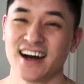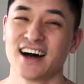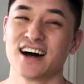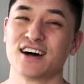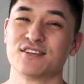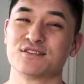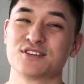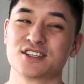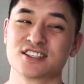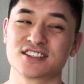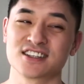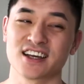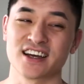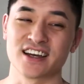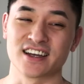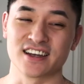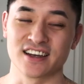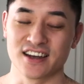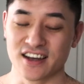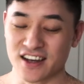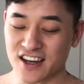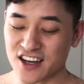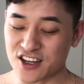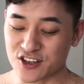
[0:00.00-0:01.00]
I'm just like
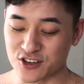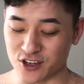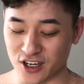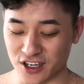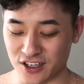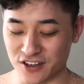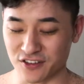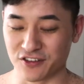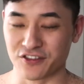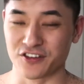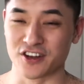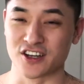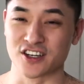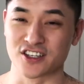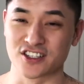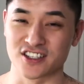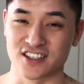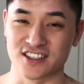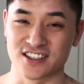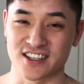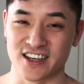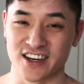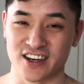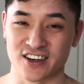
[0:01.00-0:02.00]
trying to finish
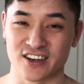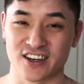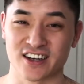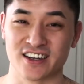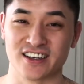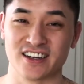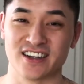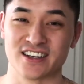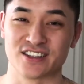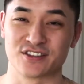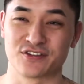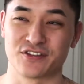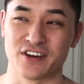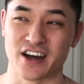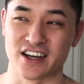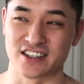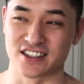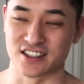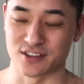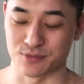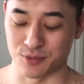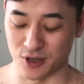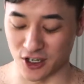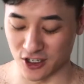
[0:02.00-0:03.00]
this haircut as fast
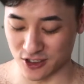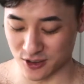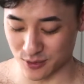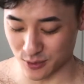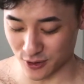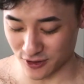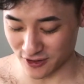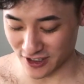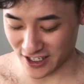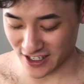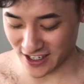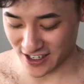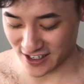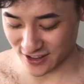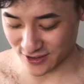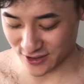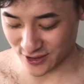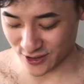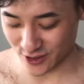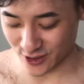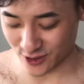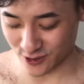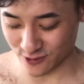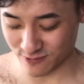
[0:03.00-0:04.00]
as possible right now,
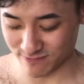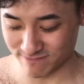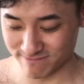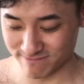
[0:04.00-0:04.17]
so